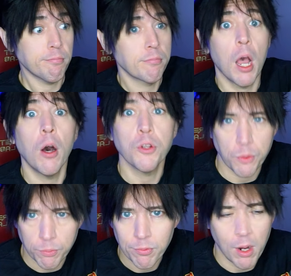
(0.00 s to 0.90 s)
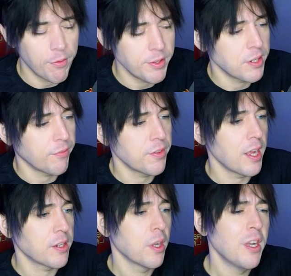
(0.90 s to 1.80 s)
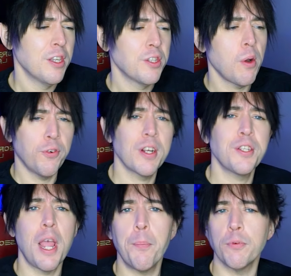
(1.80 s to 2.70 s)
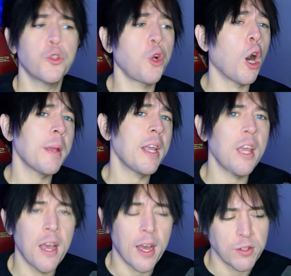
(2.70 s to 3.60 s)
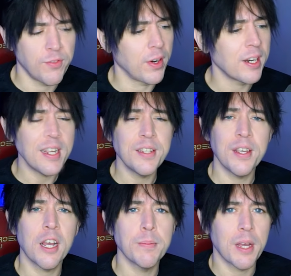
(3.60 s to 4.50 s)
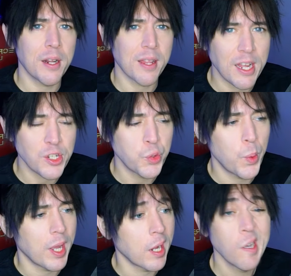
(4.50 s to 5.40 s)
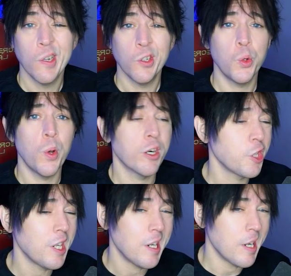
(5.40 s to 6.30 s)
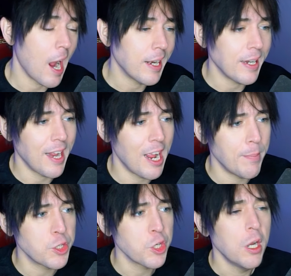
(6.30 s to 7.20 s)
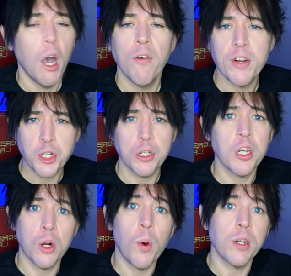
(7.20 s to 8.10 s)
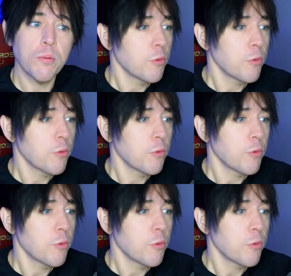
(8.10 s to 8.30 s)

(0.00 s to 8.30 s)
telling you all these different things. So for example, Starmie EX, very easy, comes out of the gate swinging, 2 energy, 90 damage. Eventually you're gonna wanna,